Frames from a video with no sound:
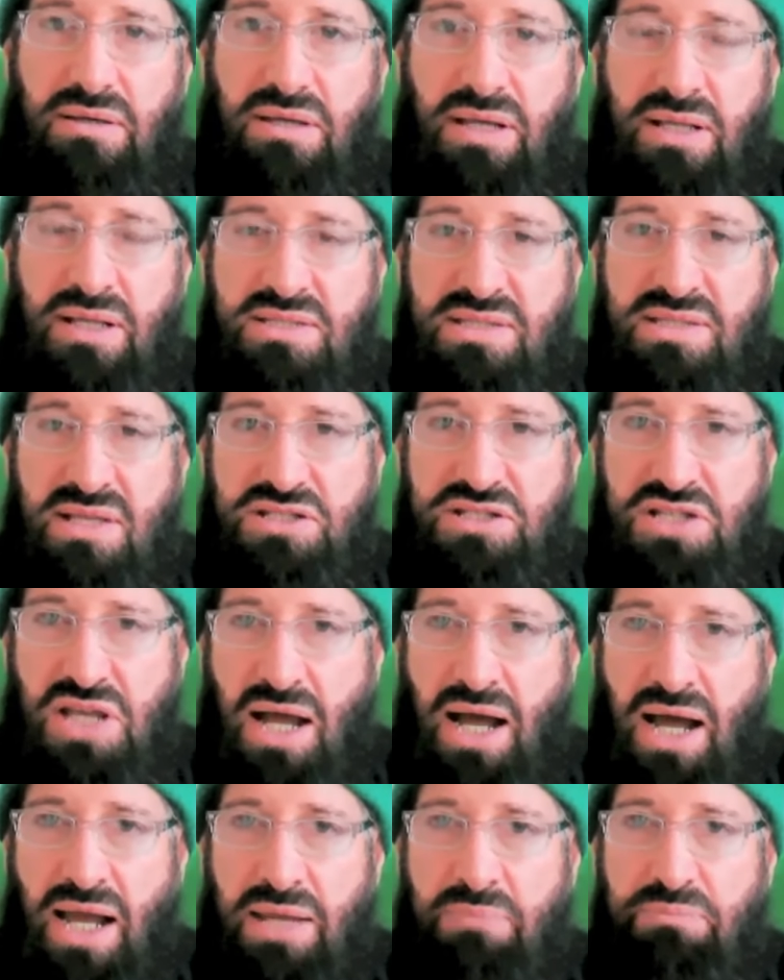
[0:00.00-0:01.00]
in such a
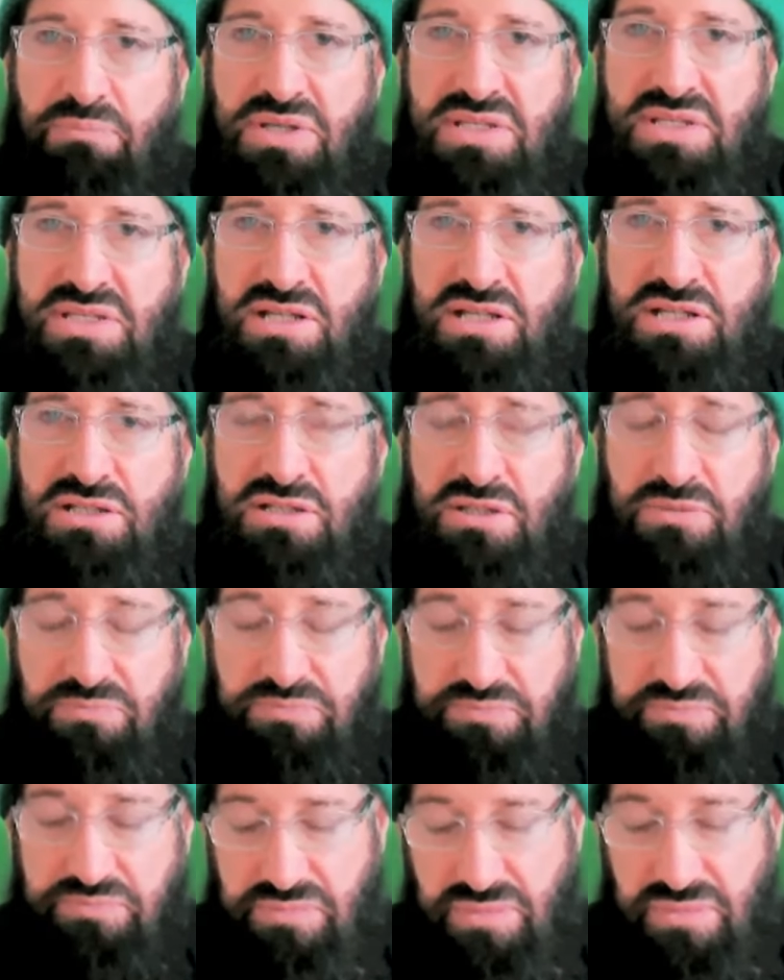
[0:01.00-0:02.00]
high precision
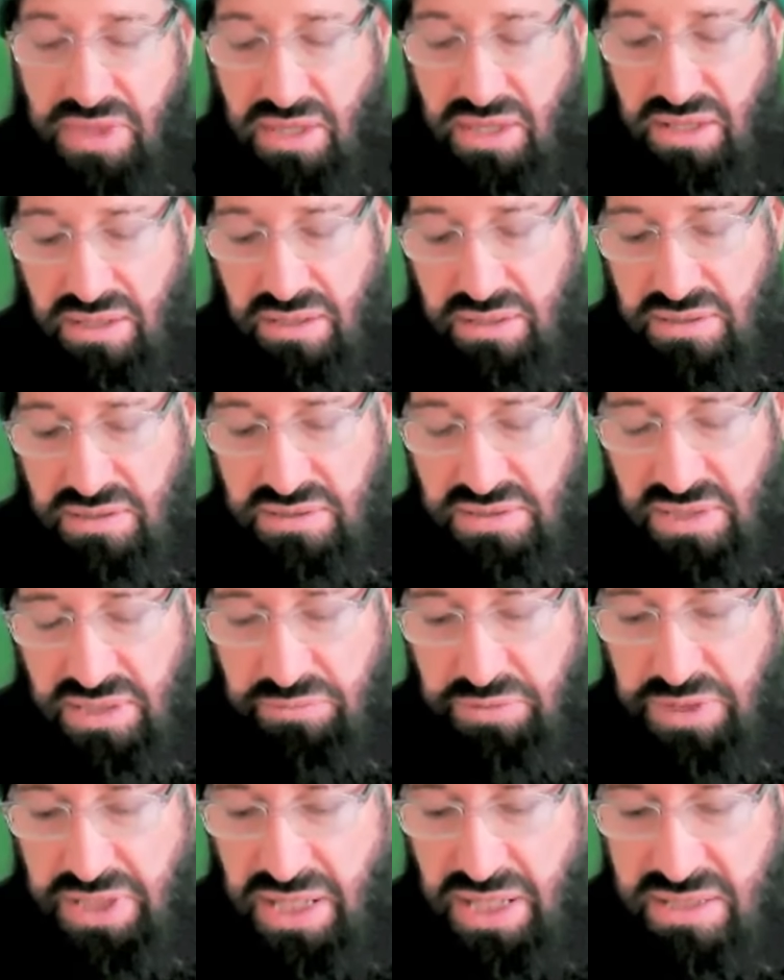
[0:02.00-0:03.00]
that
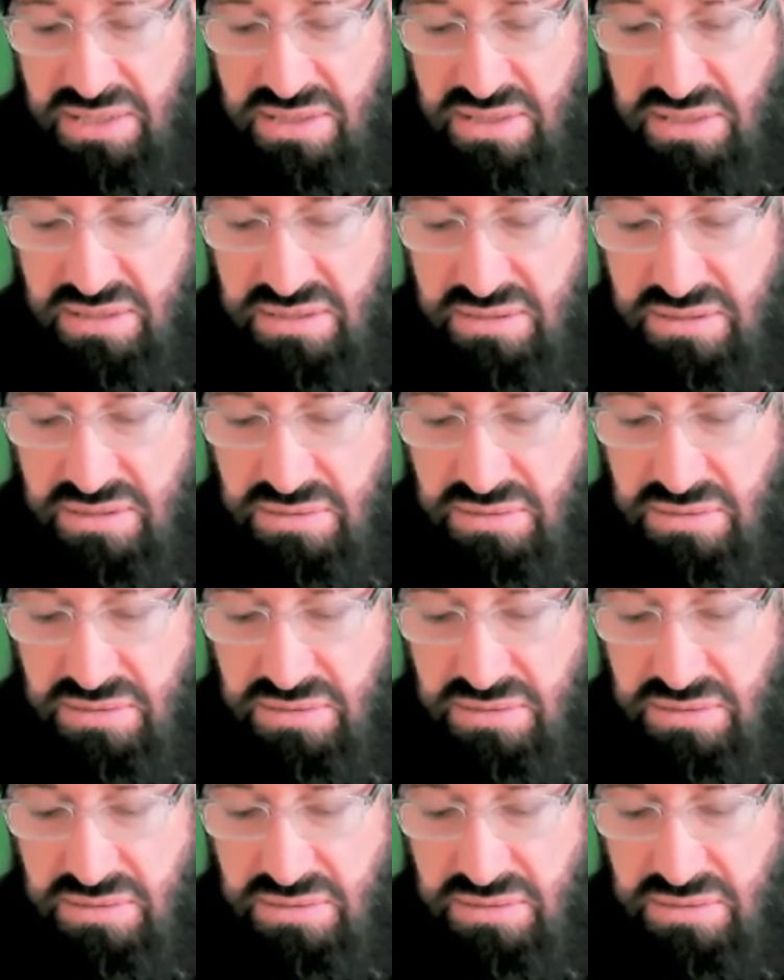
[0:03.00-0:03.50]
we can